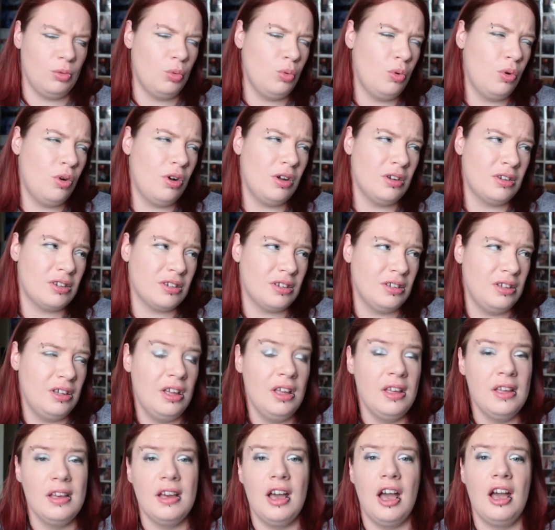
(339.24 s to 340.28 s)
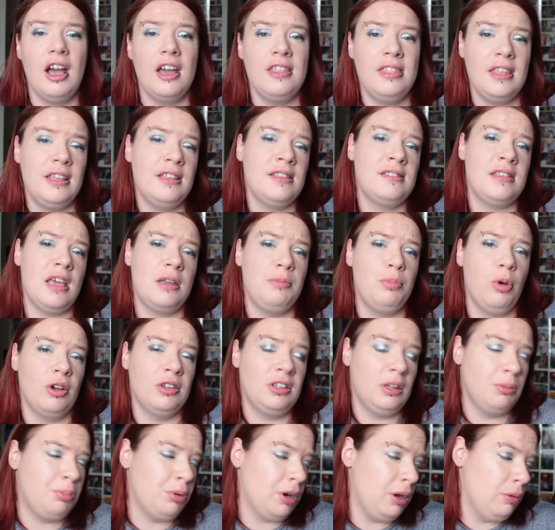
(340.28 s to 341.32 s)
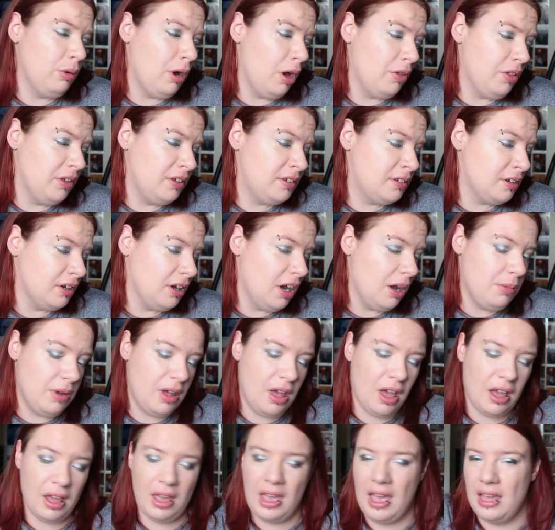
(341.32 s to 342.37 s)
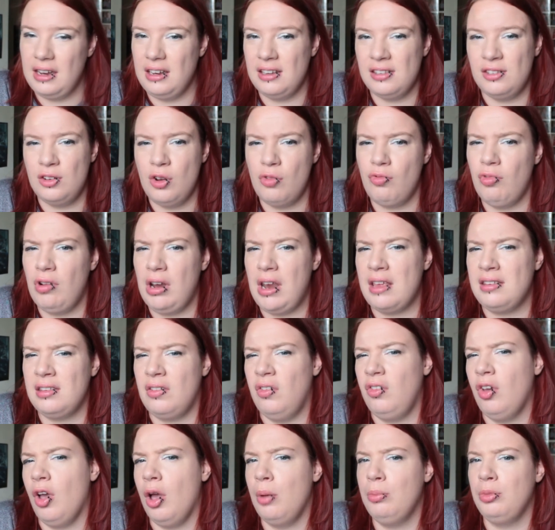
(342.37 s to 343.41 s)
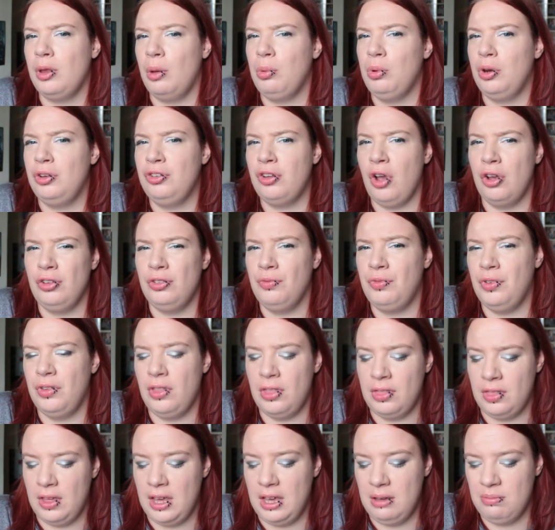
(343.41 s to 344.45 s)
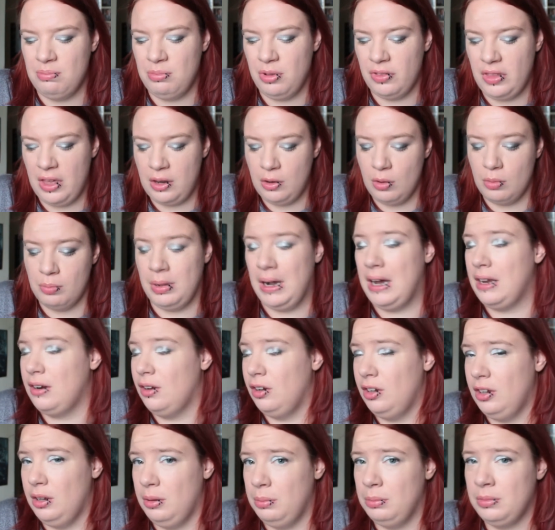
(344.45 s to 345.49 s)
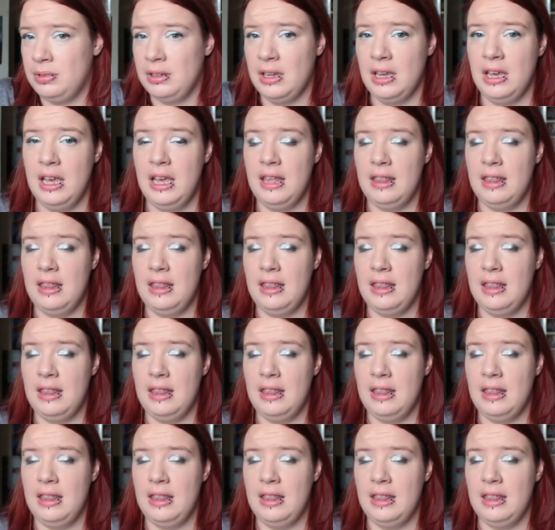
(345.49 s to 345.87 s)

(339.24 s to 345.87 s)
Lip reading: What? I think Zbox did pretty well this time. Again, it's not necessarily items I would have chosen for the theme, but they're not bad items.